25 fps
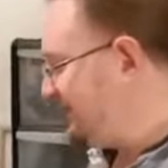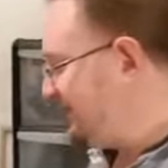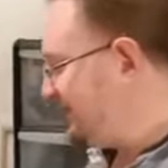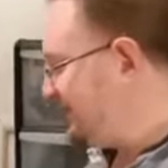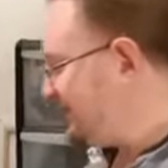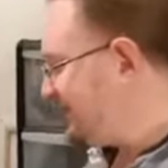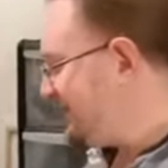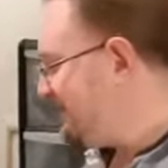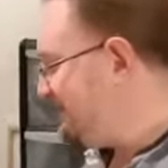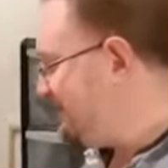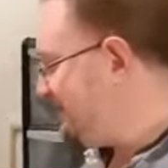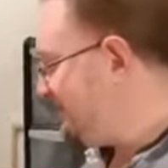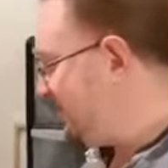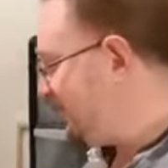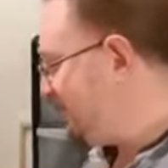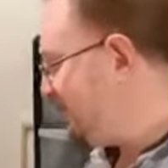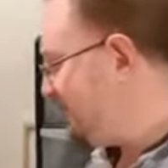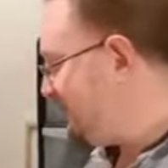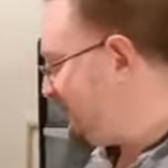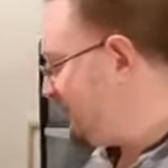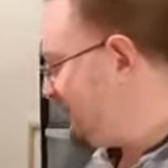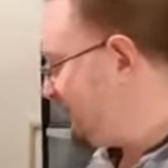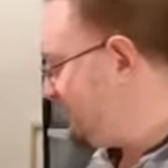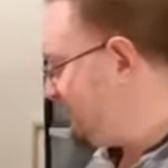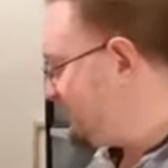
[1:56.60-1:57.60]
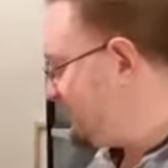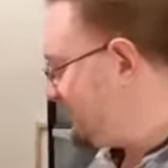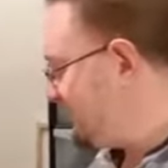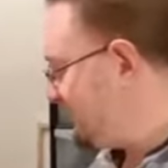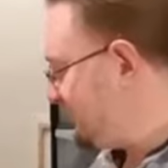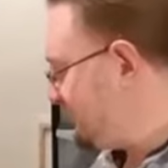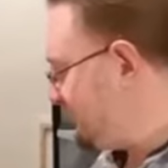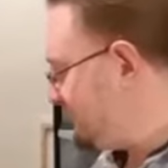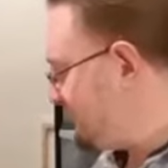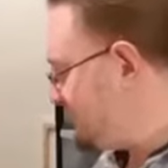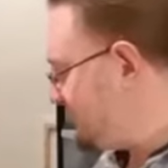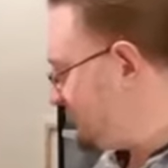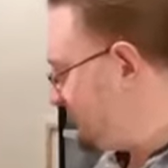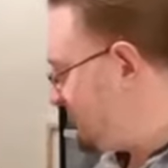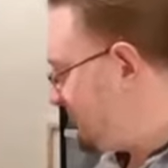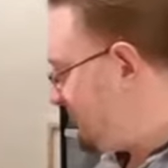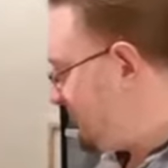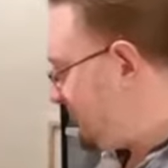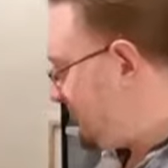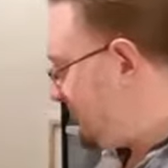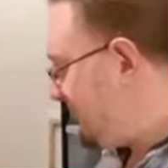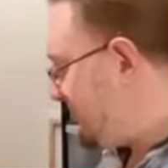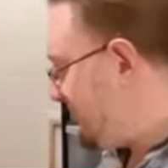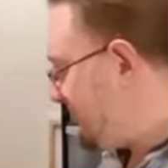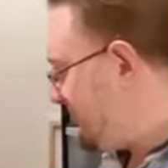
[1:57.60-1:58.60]
Keep forgetting how big this thing is now.
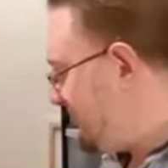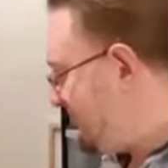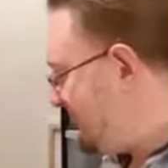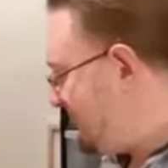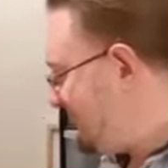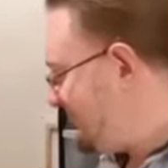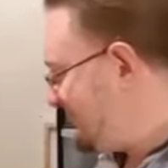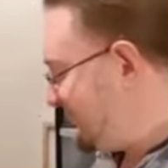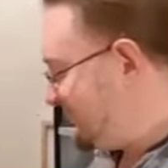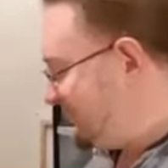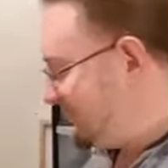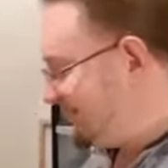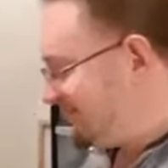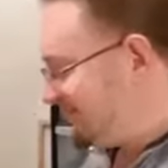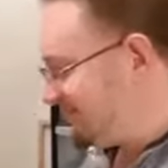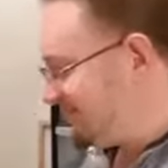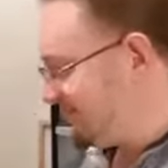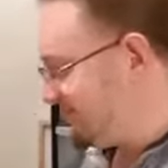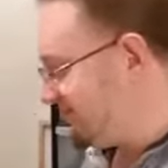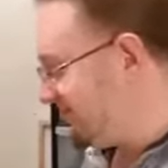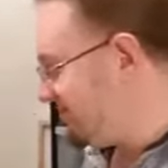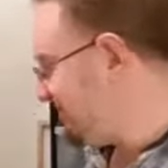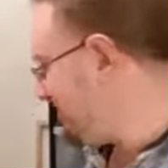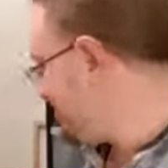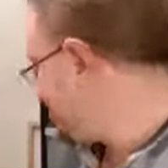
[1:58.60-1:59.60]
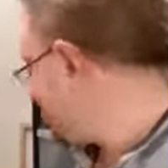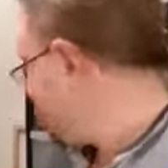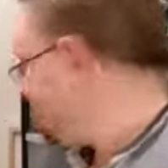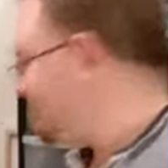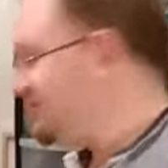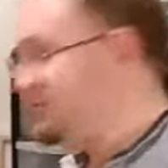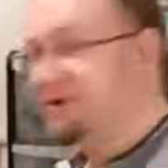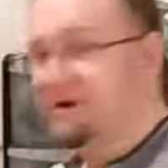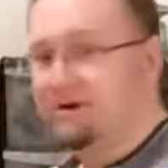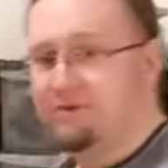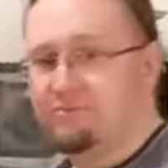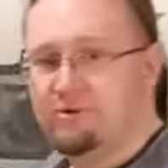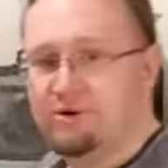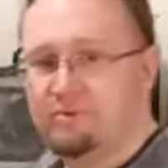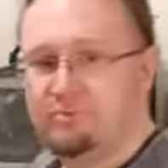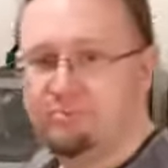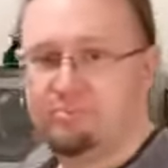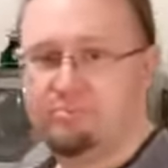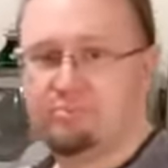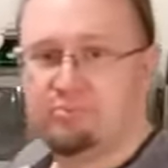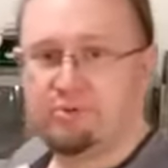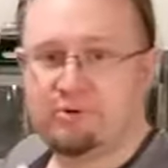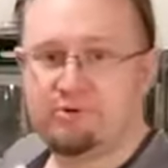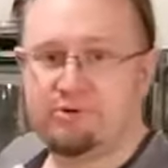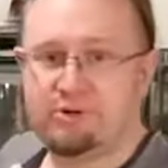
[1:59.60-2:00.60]
So okay, what I'm going
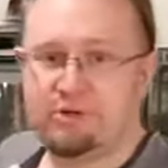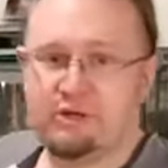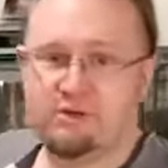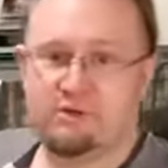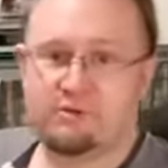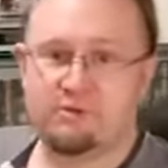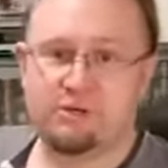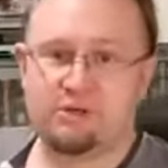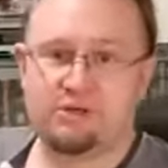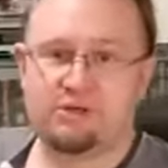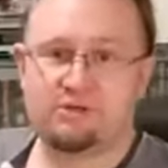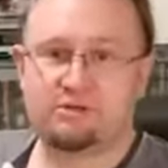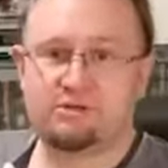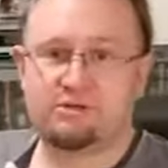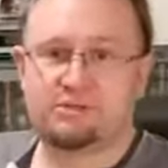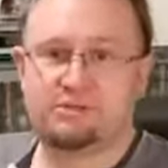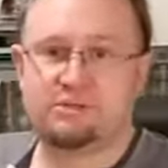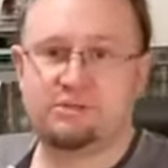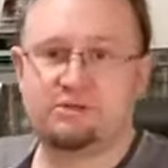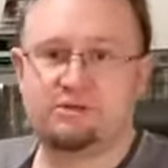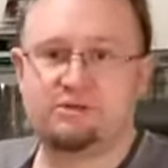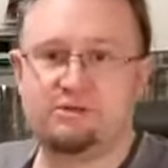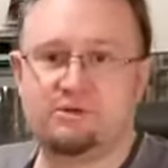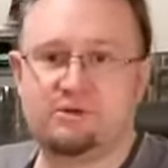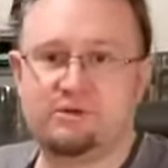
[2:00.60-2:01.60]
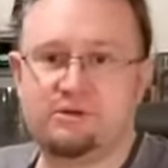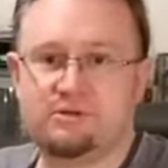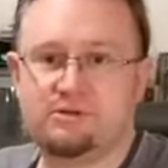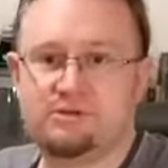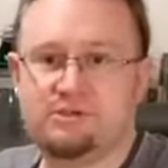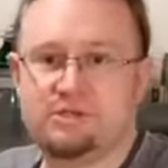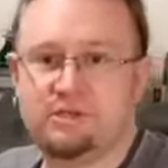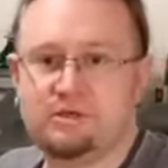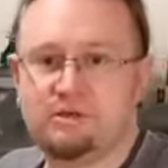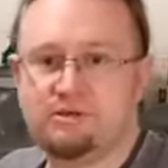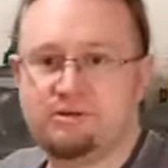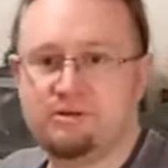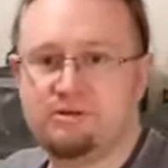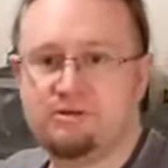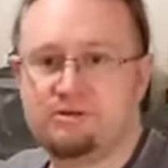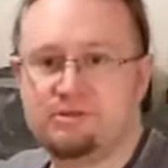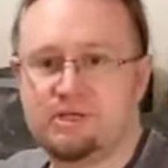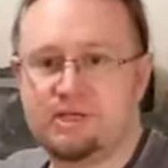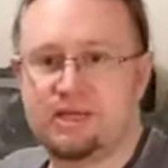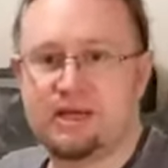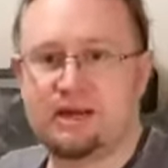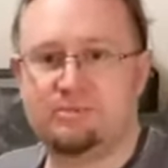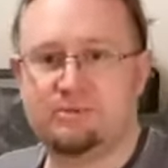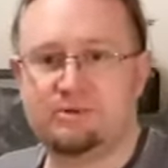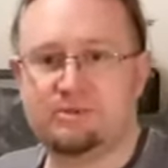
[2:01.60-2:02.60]
to cut to the closer
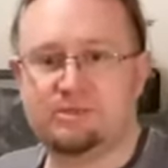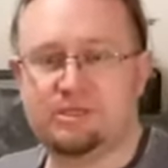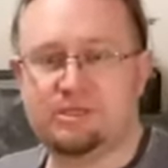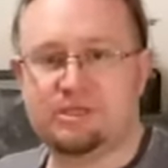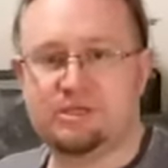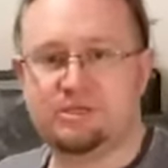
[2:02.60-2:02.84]
camera so you